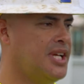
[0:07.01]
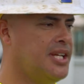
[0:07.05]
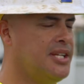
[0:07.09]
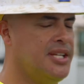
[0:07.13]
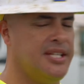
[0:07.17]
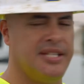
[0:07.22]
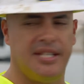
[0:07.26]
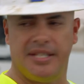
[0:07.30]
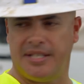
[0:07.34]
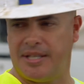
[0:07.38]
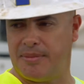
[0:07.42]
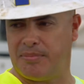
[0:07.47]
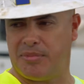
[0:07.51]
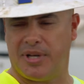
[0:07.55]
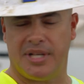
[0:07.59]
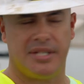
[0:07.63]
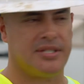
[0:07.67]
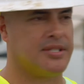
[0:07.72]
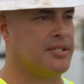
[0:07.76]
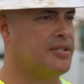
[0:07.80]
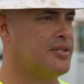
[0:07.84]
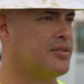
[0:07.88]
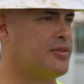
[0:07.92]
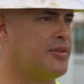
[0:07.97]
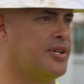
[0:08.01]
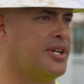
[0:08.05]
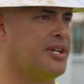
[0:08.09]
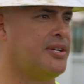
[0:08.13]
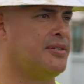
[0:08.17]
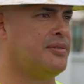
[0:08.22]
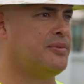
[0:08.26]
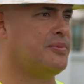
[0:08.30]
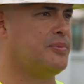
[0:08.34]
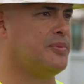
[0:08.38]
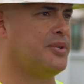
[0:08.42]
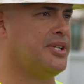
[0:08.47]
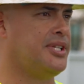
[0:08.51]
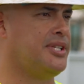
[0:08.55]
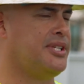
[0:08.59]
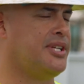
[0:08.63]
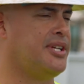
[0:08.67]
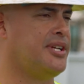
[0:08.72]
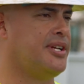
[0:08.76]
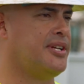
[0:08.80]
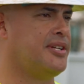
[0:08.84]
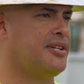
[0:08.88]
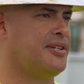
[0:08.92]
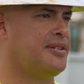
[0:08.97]
Anything that breaks underground, we
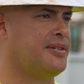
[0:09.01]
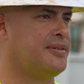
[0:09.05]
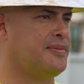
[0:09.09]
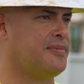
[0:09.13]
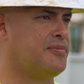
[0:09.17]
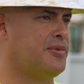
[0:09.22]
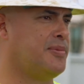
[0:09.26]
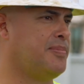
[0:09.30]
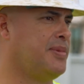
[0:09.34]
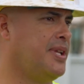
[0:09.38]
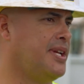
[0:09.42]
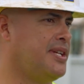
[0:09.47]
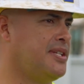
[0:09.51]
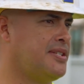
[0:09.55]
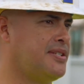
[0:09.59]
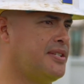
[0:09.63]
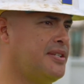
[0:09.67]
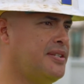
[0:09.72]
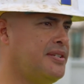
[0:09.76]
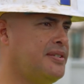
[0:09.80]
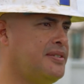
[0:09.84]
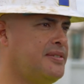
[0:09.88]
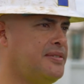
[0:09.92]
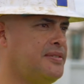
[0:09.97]
dig it up, replace it,